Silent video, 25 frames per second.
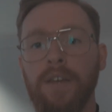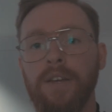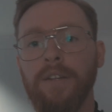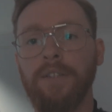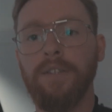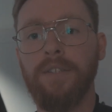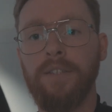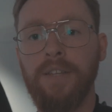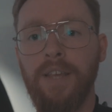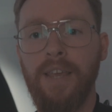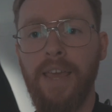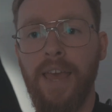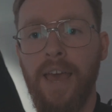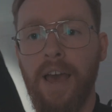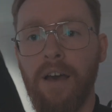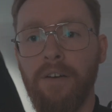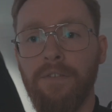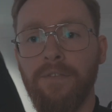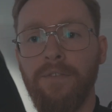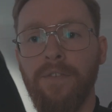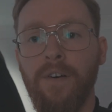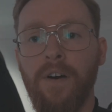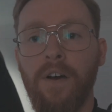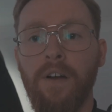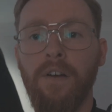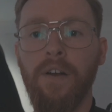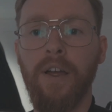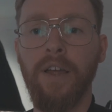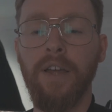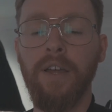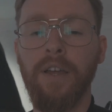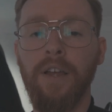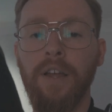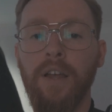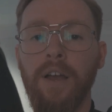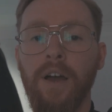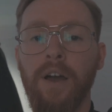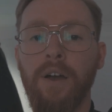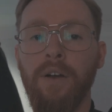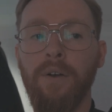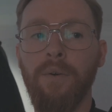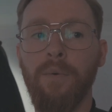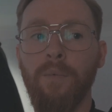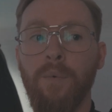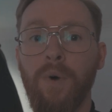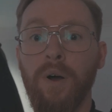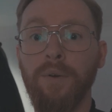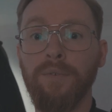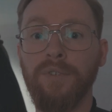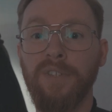and see how far I can
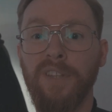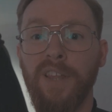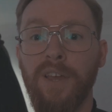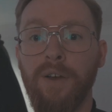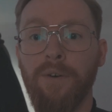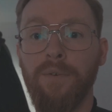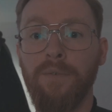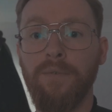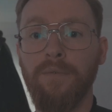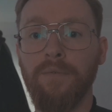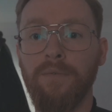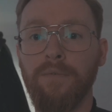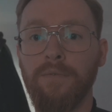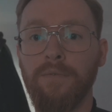go while still